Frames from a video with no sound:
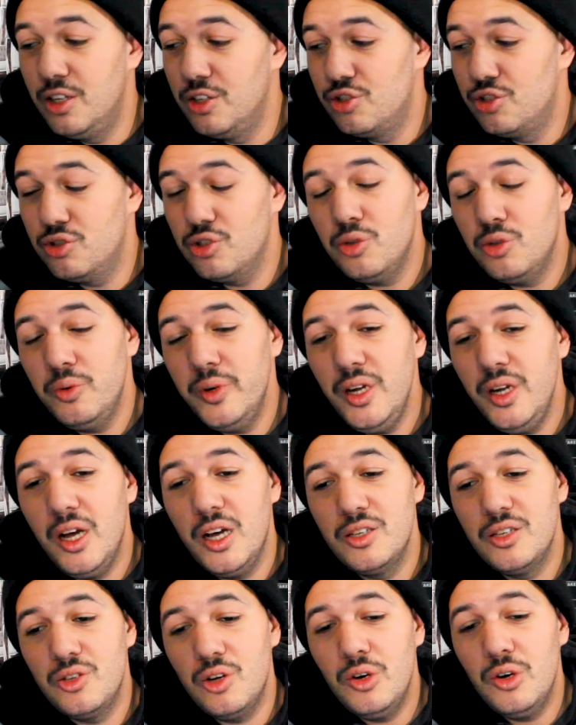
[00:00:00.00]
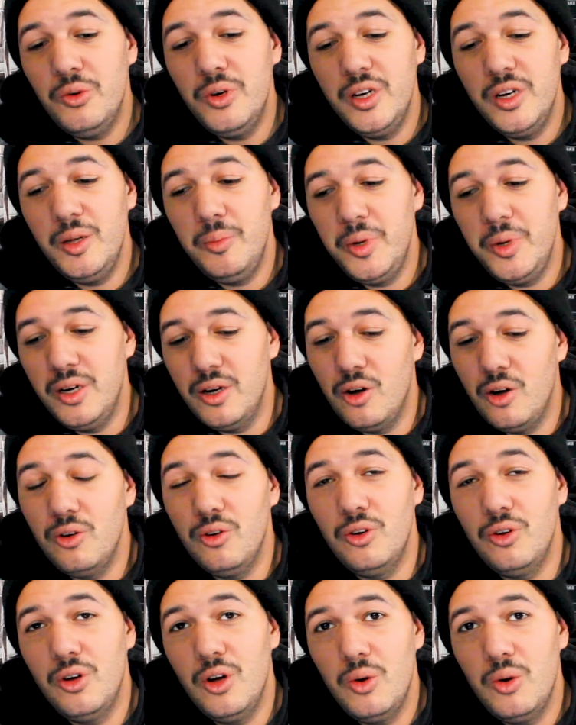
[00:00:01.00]
The story has already been
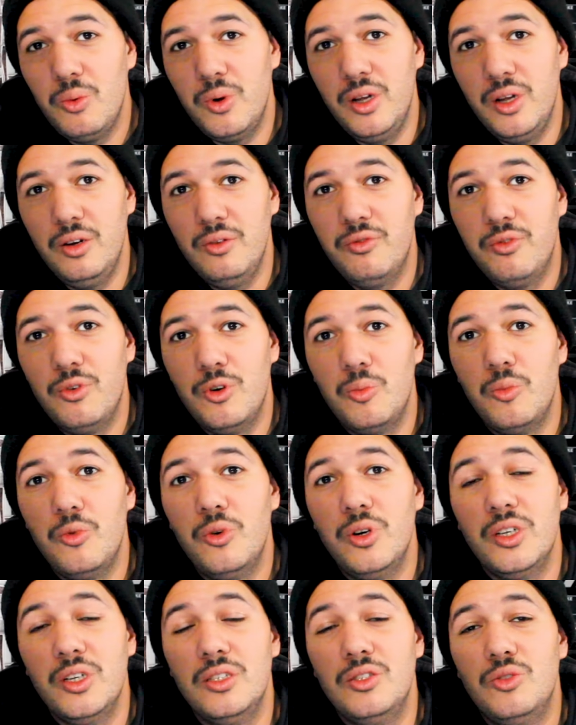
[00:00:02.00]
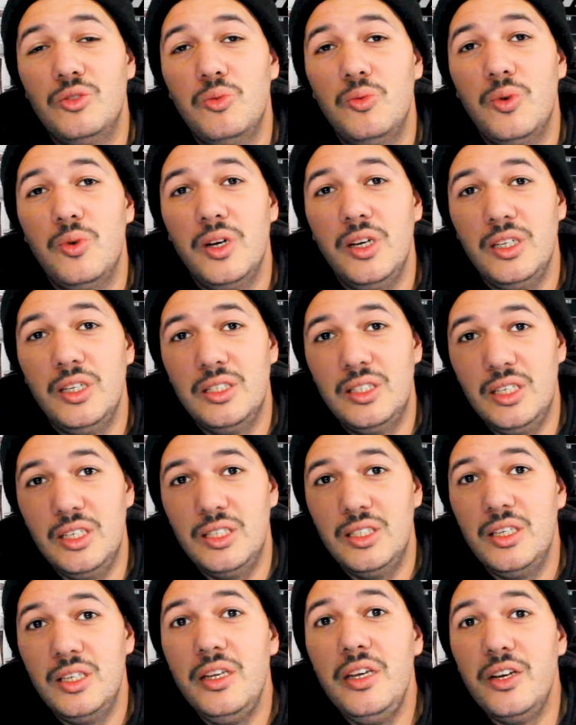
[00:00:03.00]
ongoing for more than
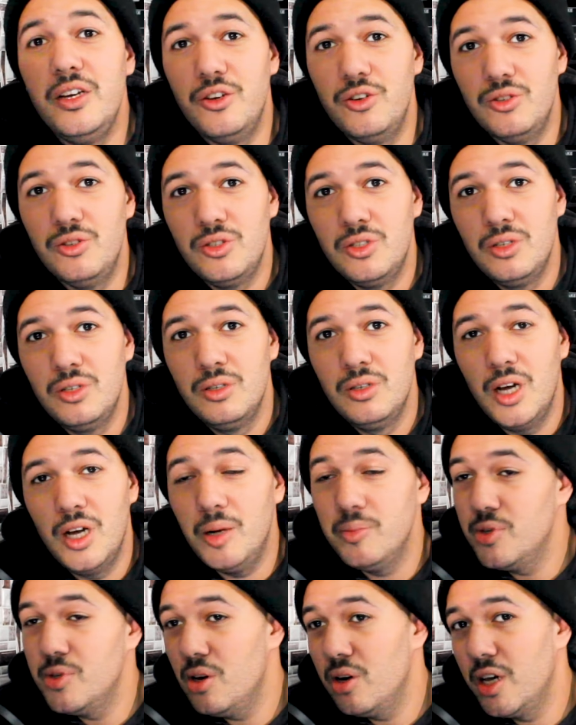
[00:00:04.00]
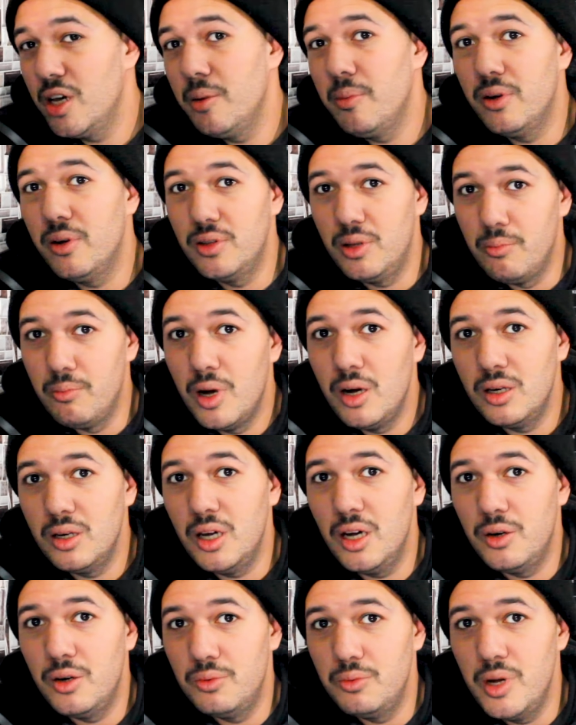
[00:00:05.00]
26 years. I'm talking about the
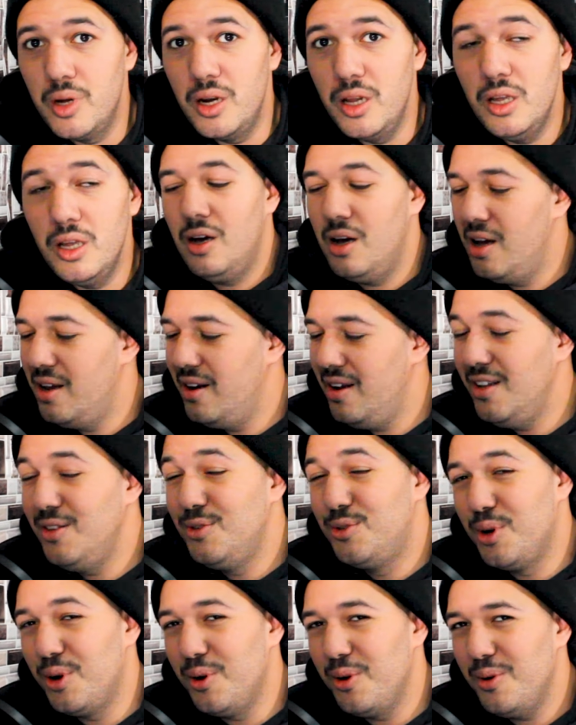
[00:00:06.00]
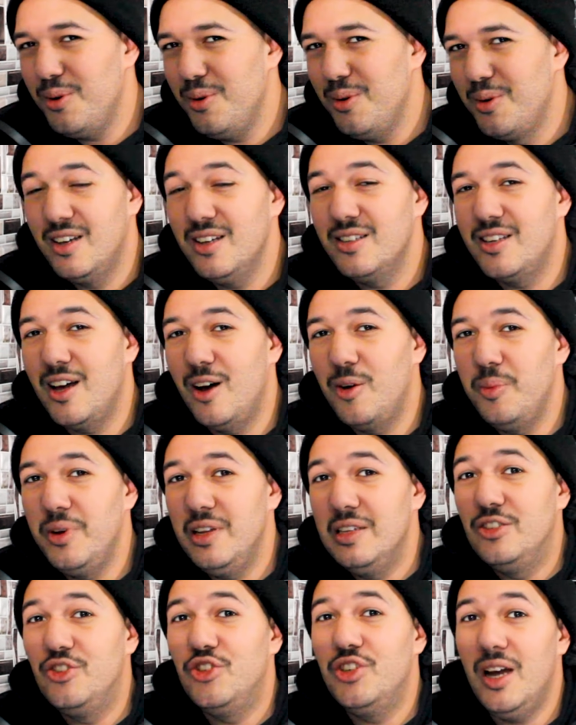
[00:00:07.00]
manga already. And in total, guess how
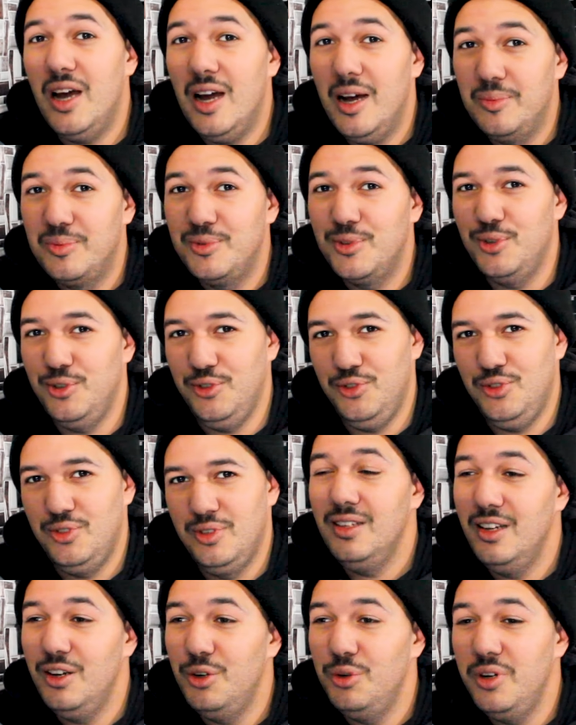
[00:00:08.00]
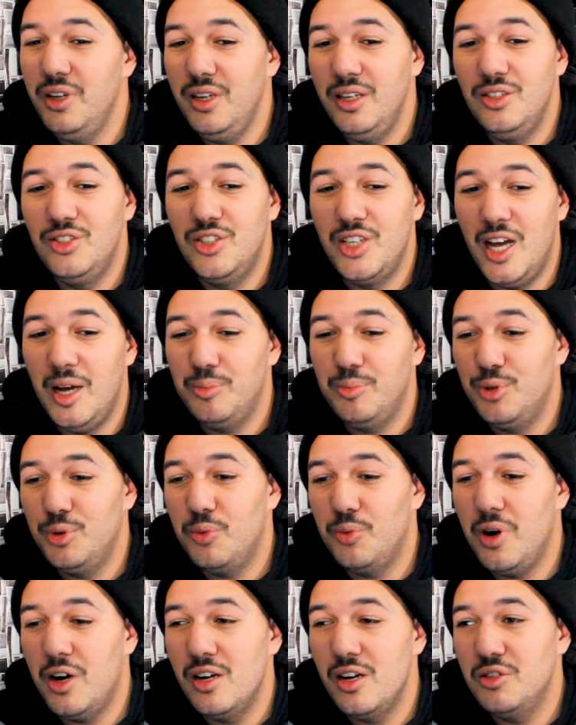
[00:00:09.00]
many chapters? Literally in chapter
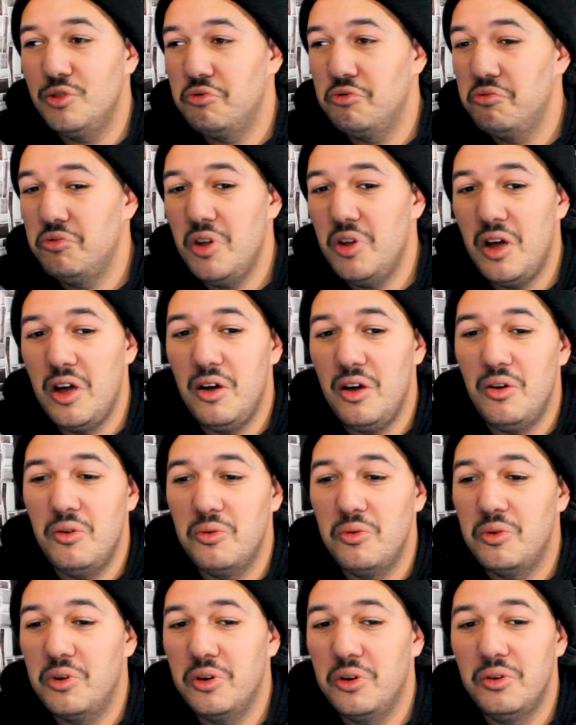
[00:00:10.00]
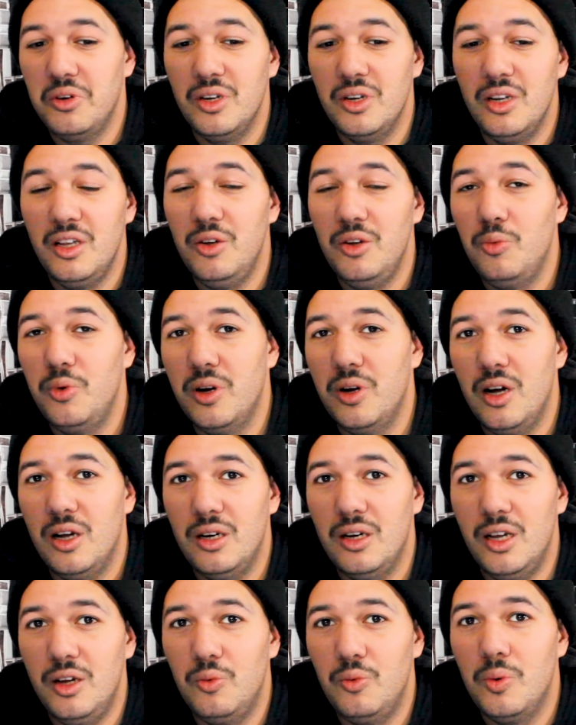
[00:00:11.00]
wise, now currently we're
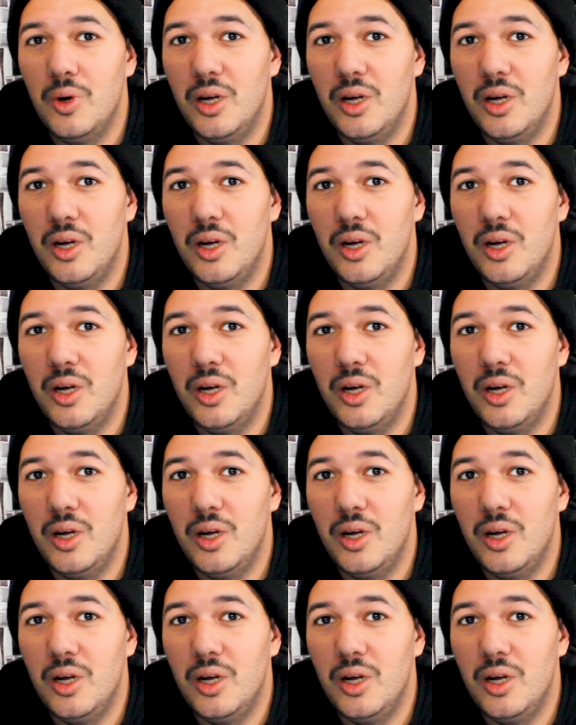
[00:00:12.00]
at like